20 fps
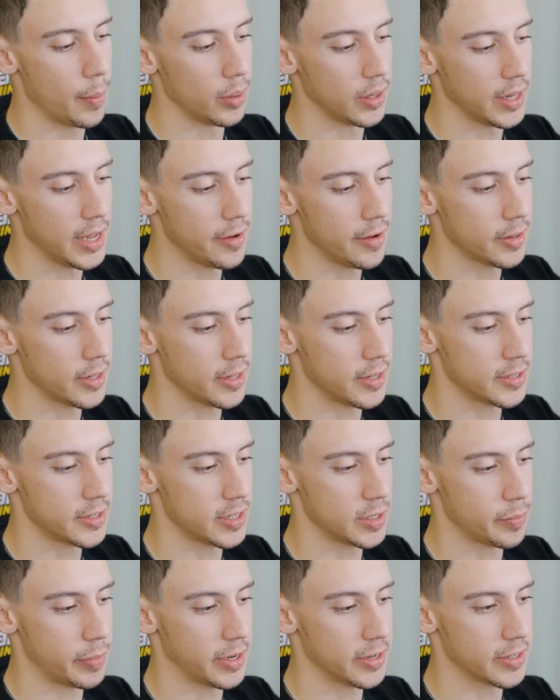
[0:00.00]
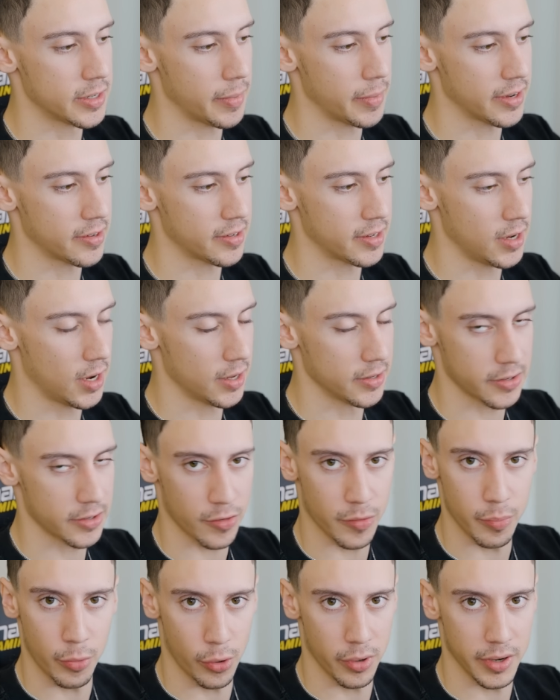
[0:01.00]
believe that this is because it makes guns
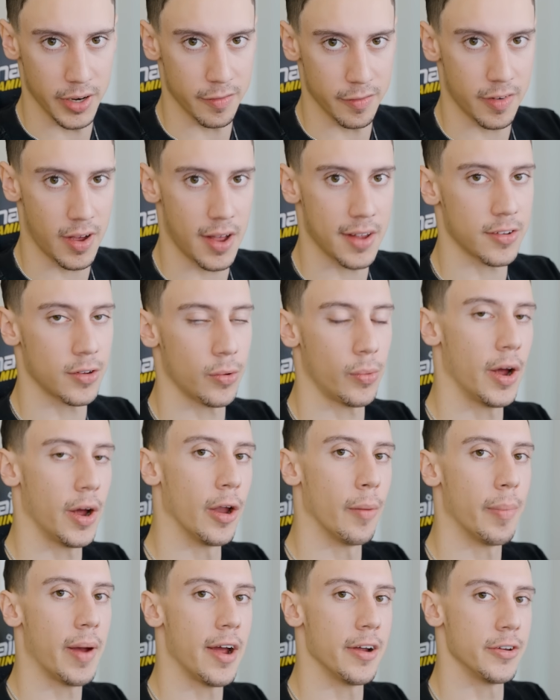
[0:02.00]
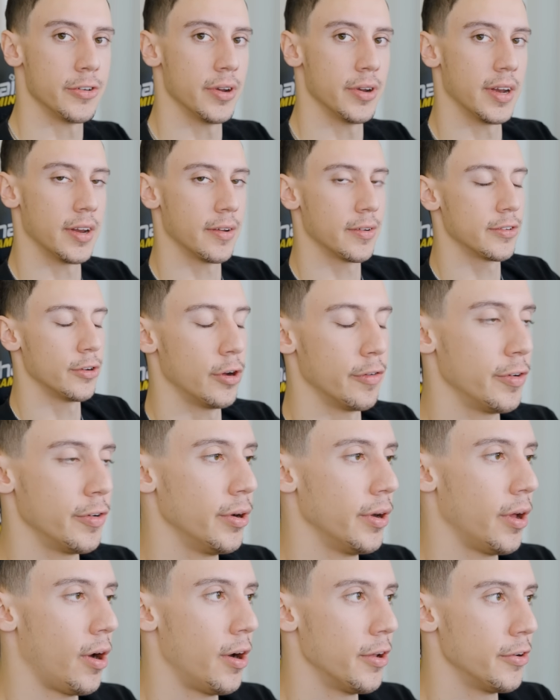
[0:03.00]
spawn in faster while you're parachuting. So if
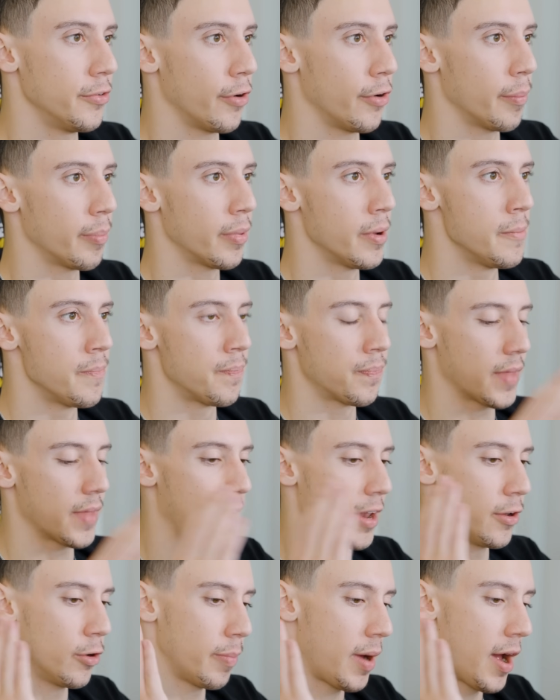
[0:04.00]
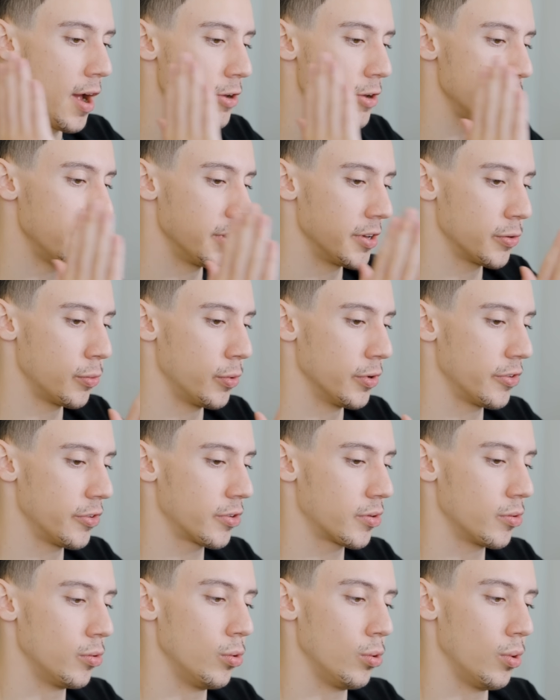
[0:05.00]
you're in a hot drop, and you're parachuting towards
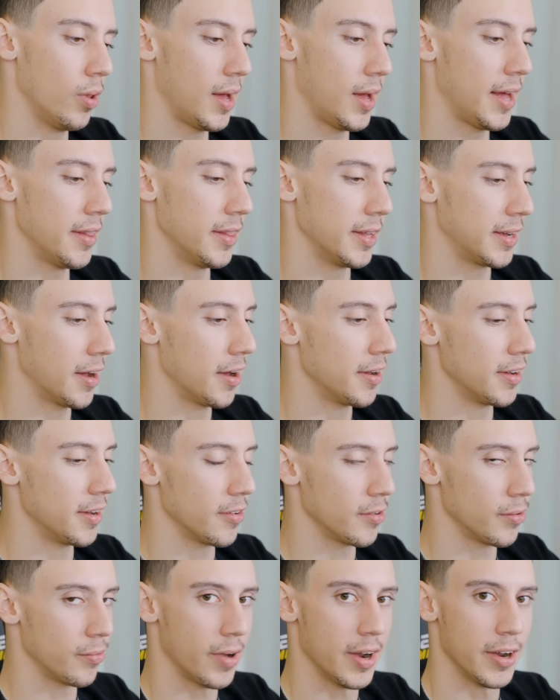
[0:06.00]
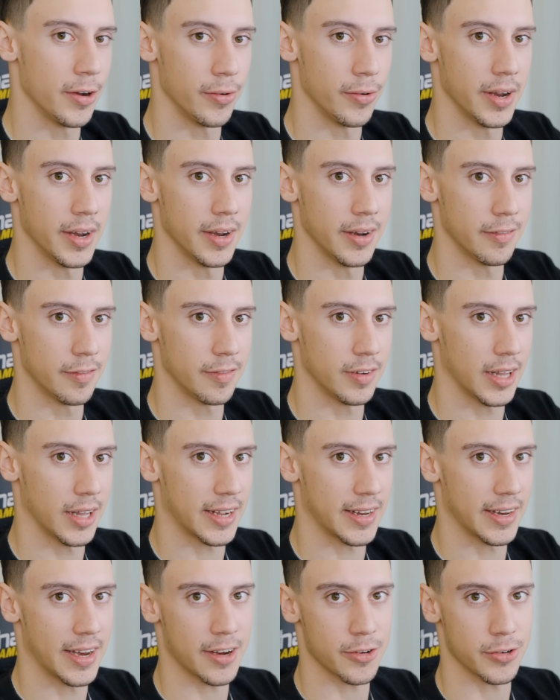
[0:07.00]
school and the gun doesn't render in for
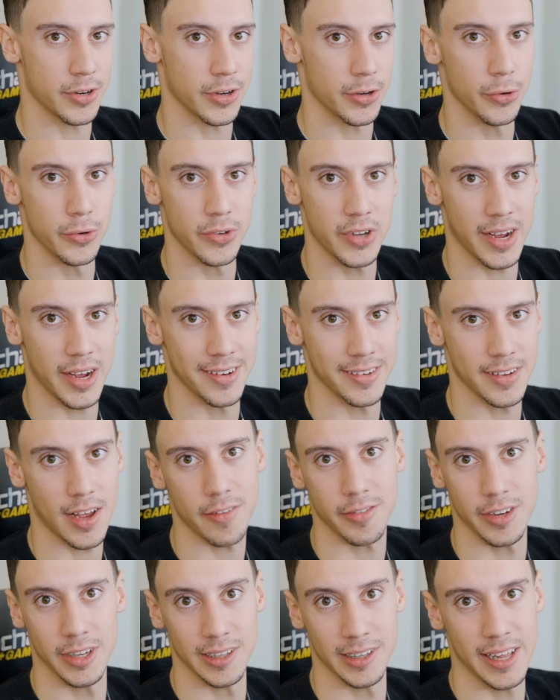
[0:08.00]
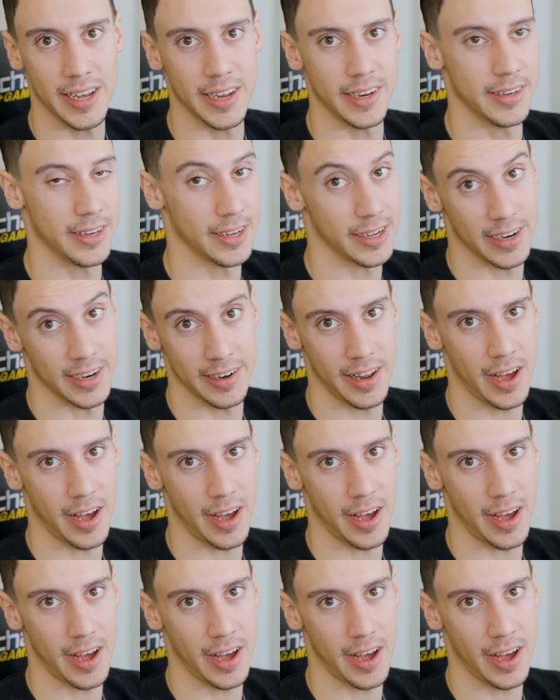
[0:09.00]
like an extra 2 seconds after you land, you're gonna